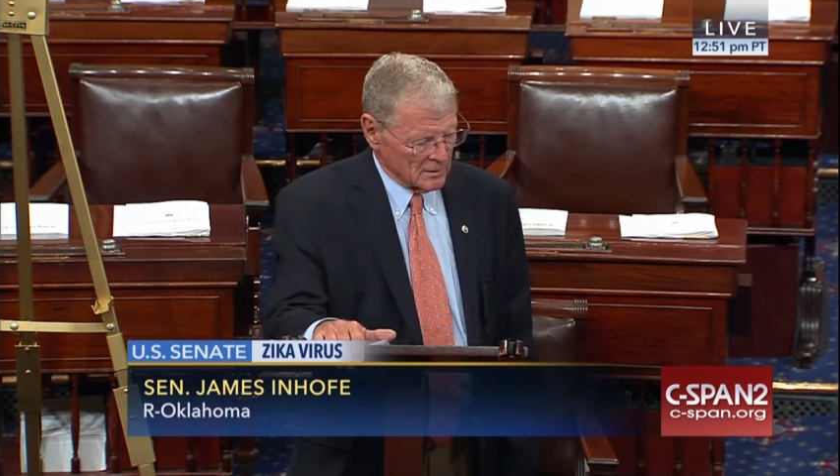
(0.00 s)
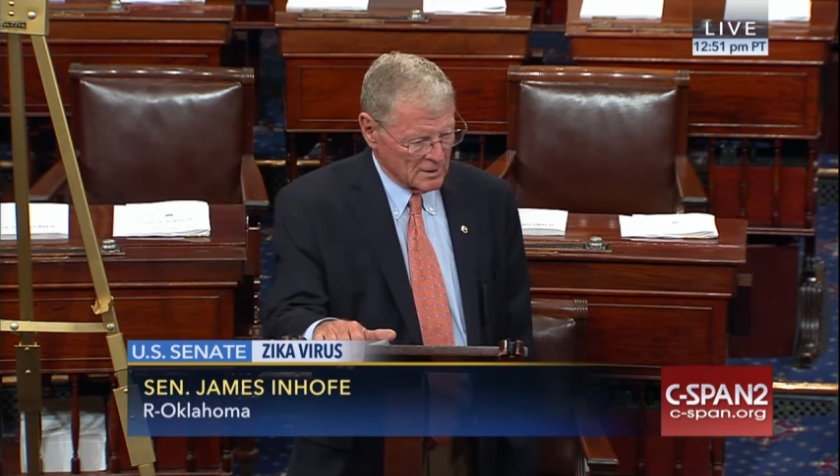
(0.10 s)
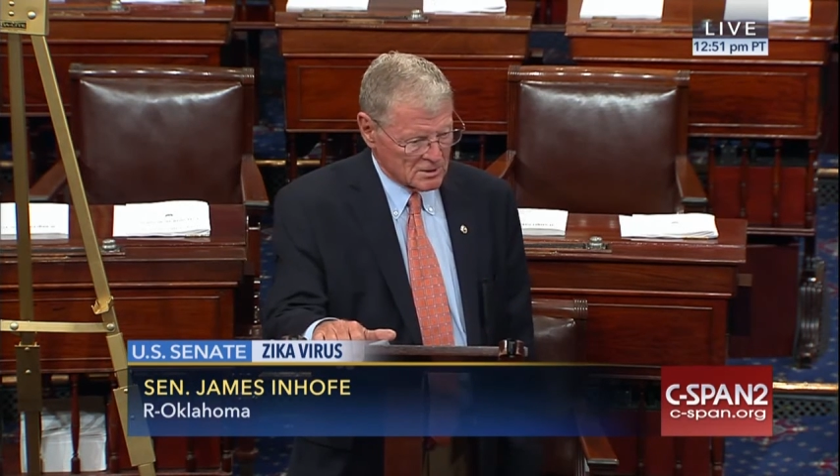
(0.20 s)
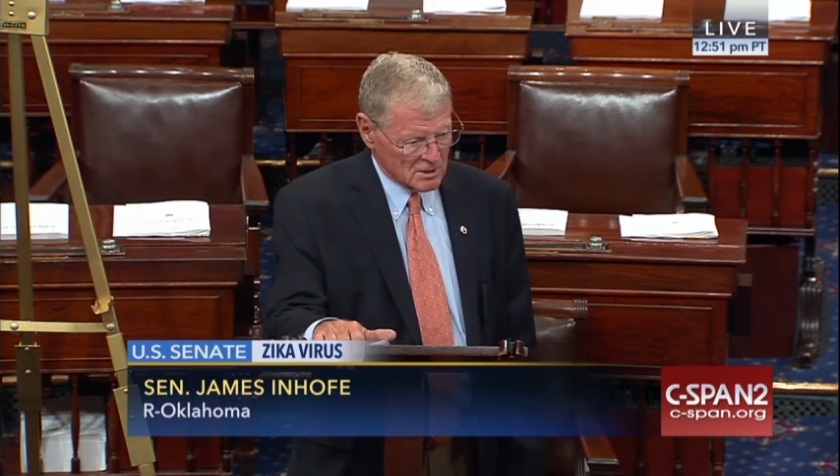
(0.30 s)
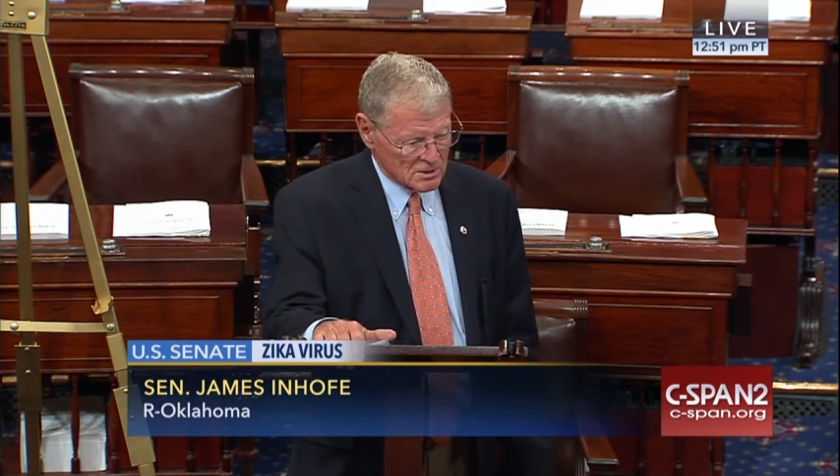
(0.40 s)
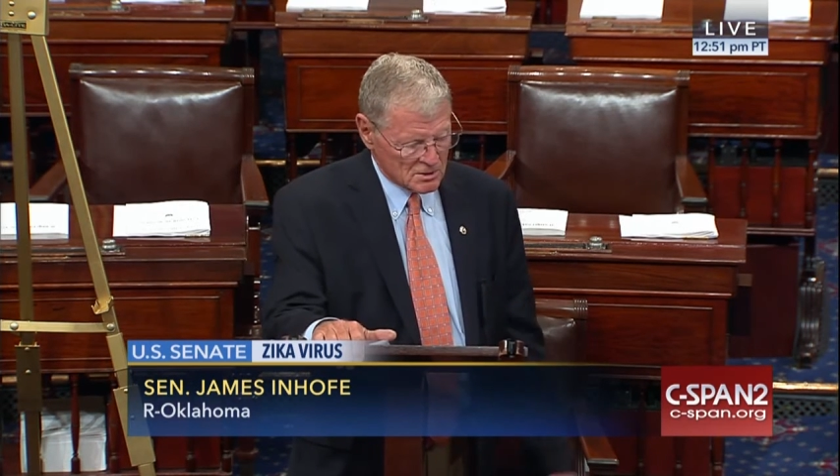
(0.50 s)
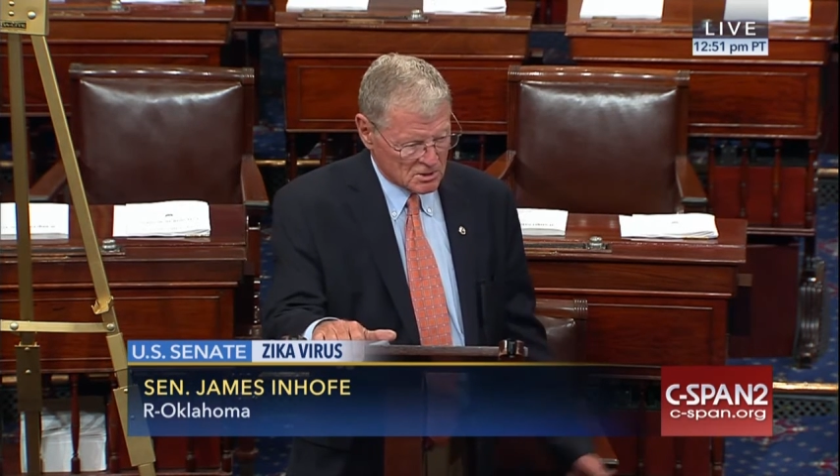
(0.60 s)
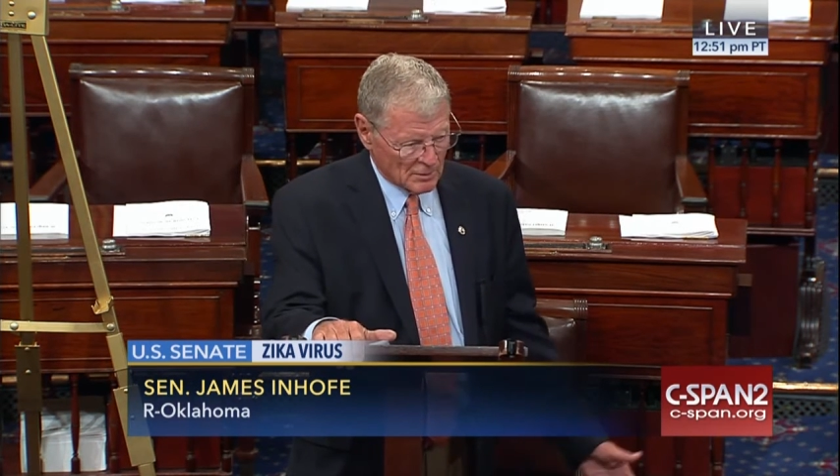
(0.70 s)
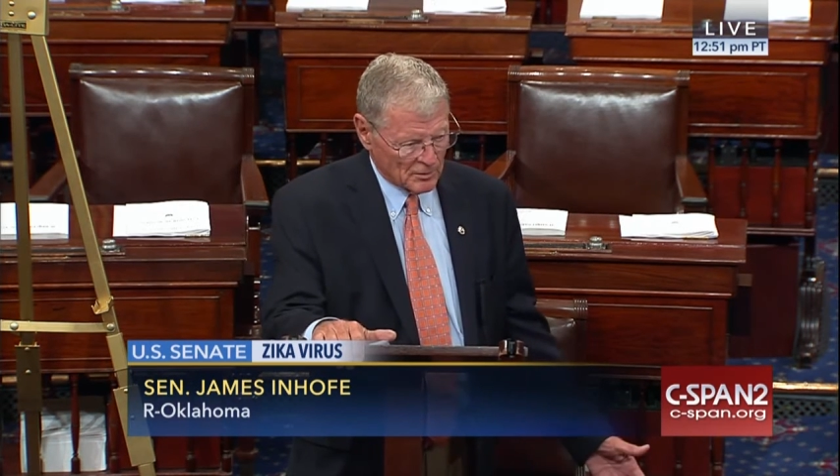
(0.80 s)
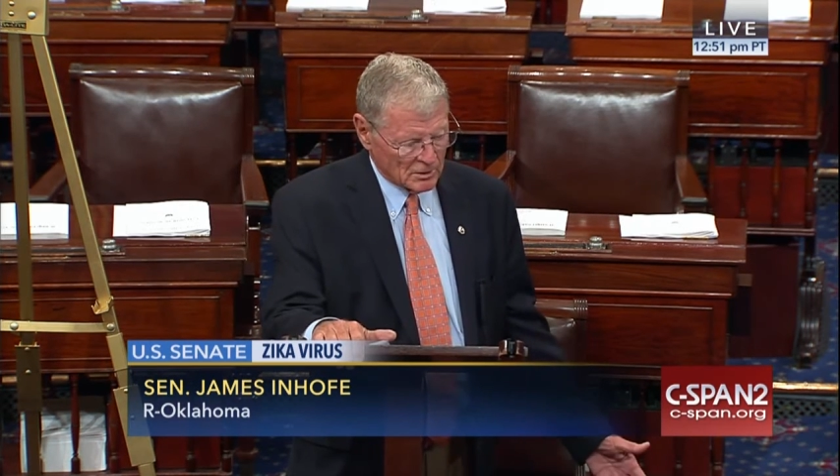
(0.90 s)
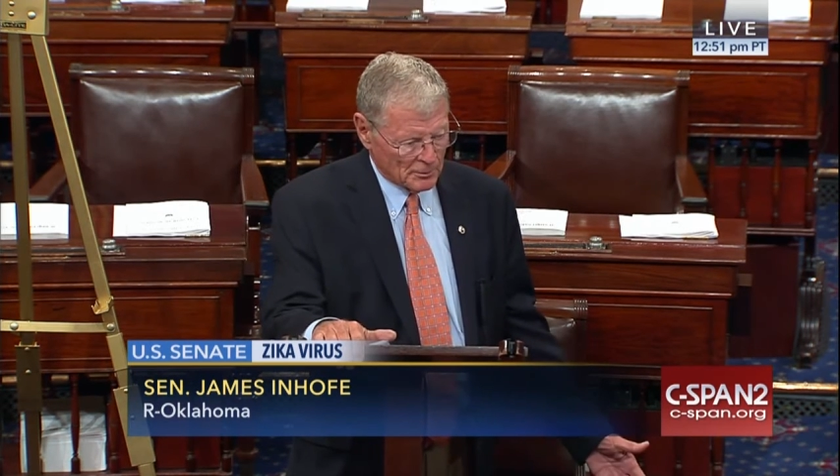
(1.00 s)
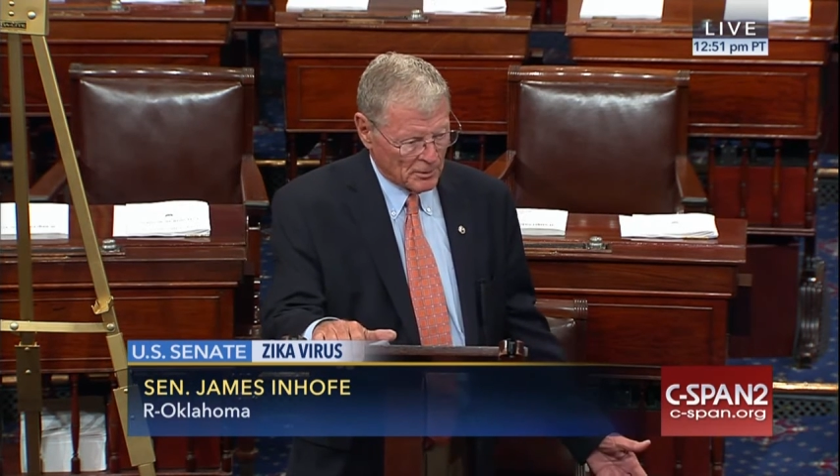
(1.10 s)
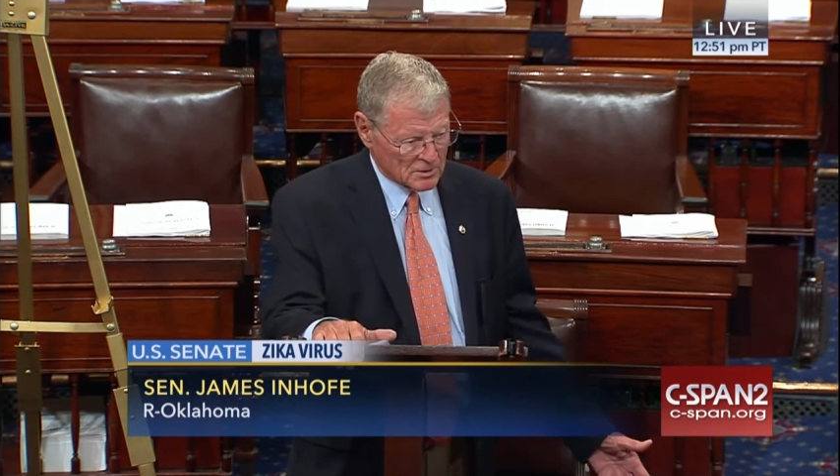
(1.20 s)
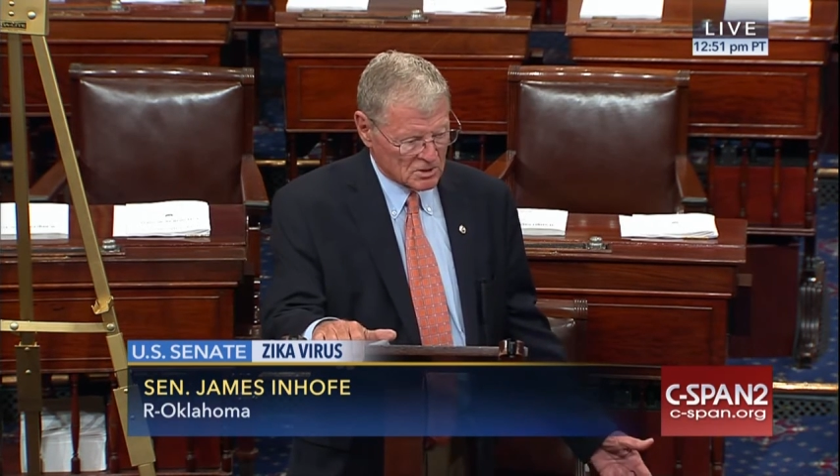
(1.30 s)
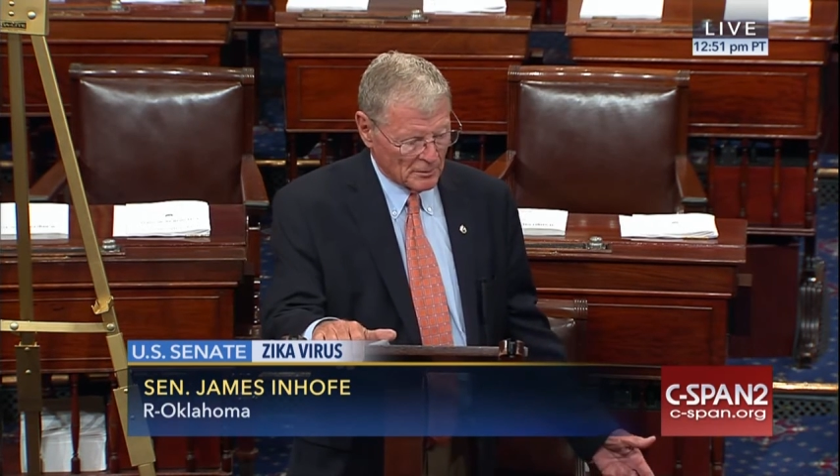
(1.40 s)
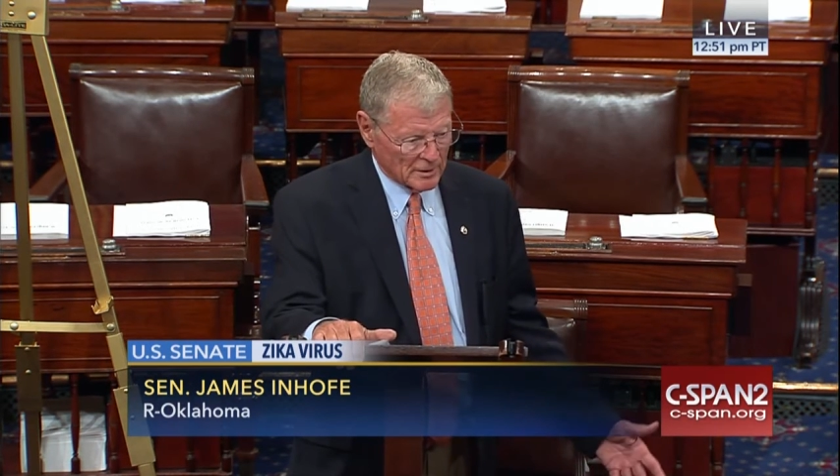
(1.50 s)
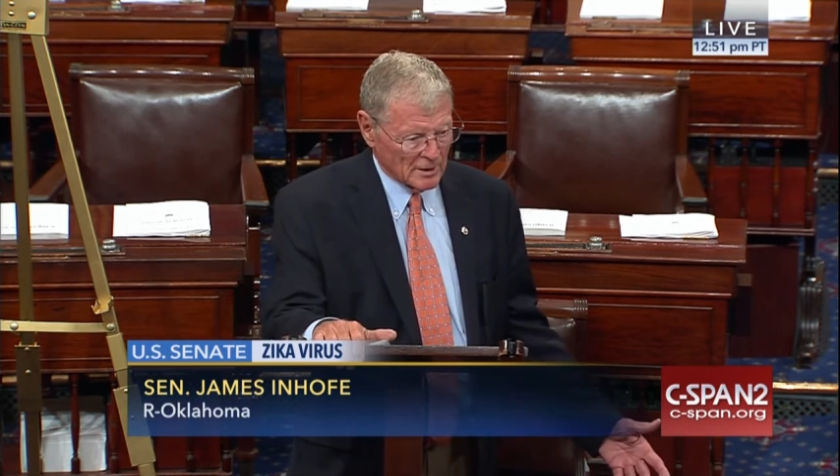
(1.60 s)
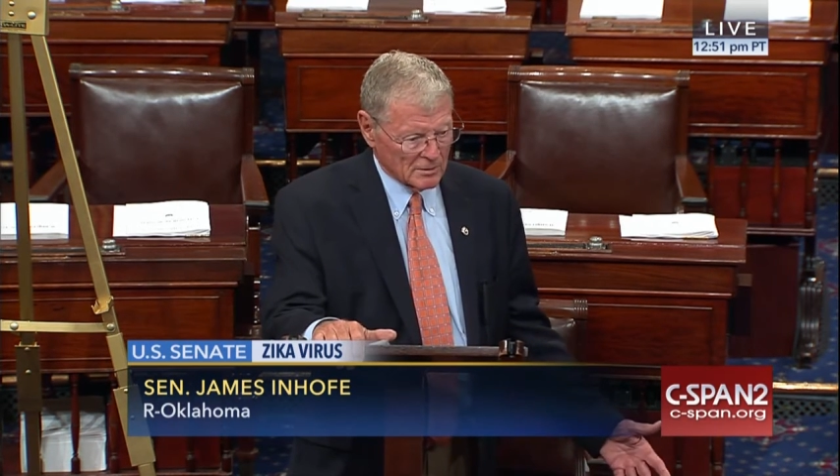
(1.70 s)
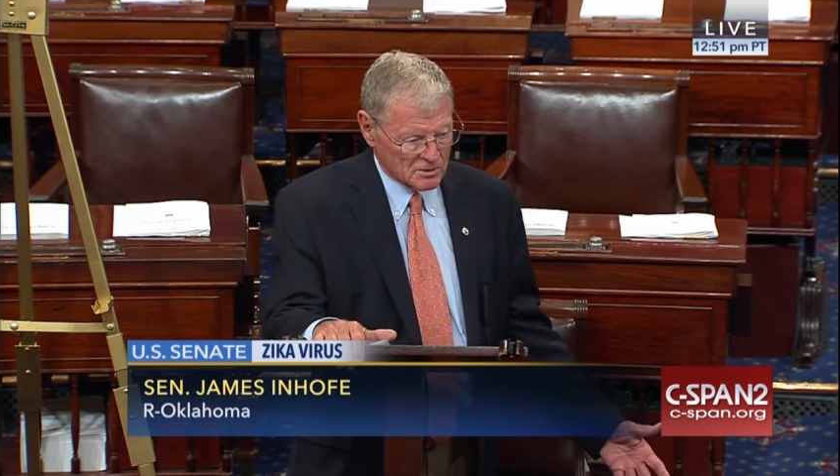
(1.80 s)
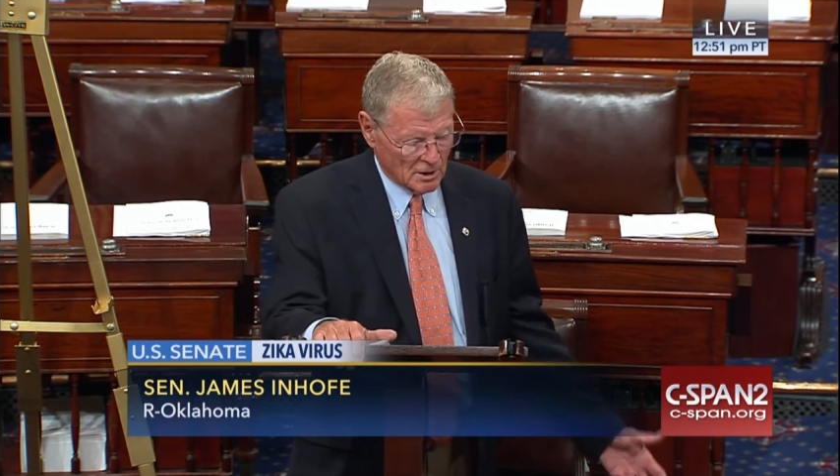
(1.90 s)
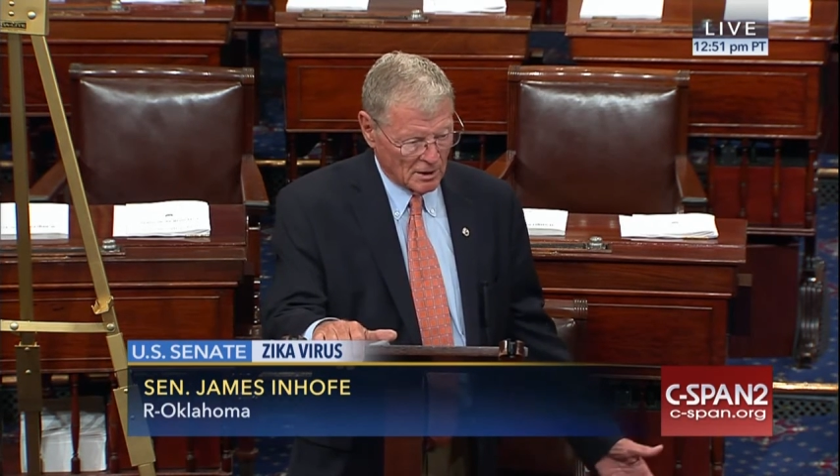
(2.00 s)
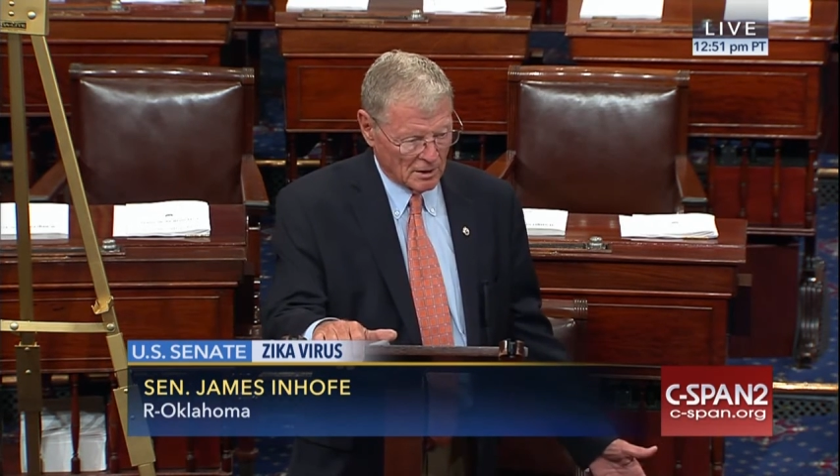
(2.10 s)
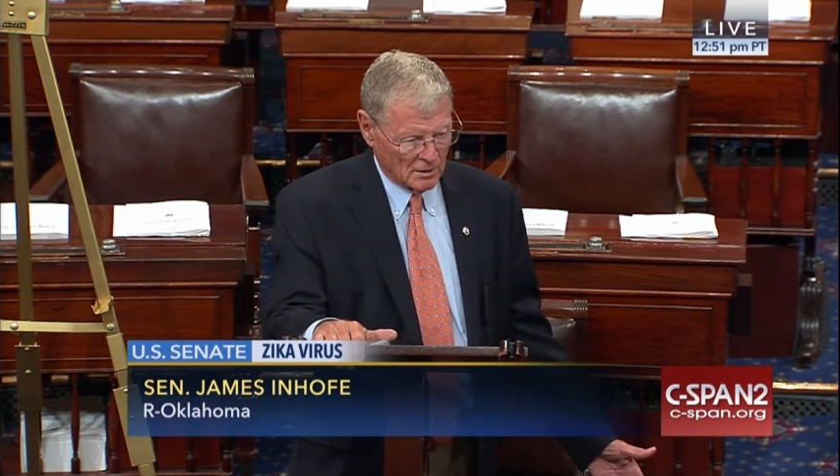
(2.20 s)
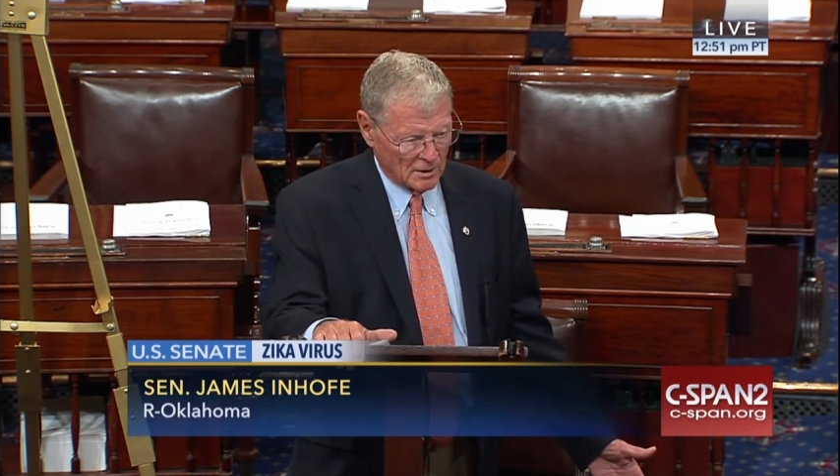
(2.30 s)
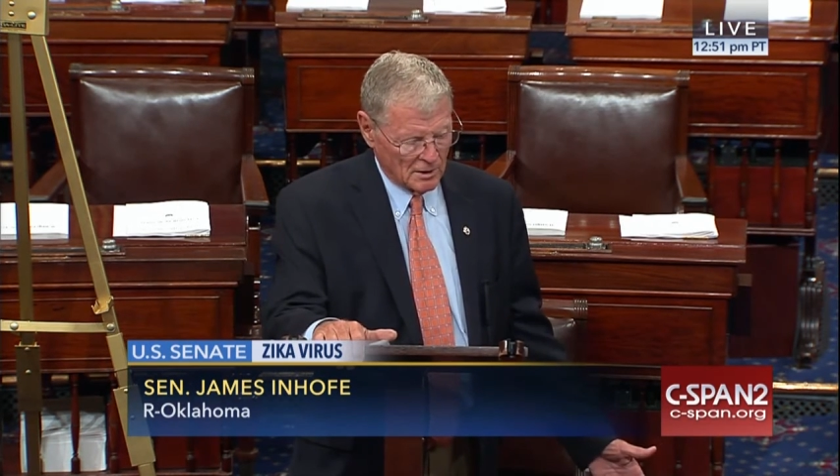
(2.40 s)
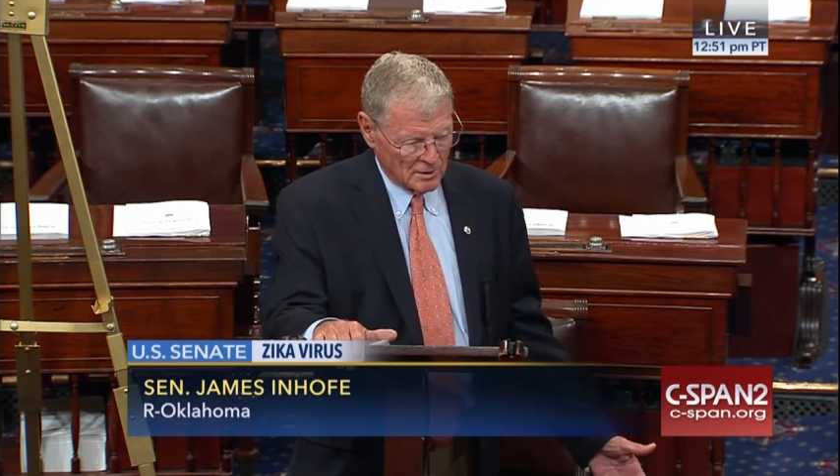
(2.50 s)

this isn't something to put something else on.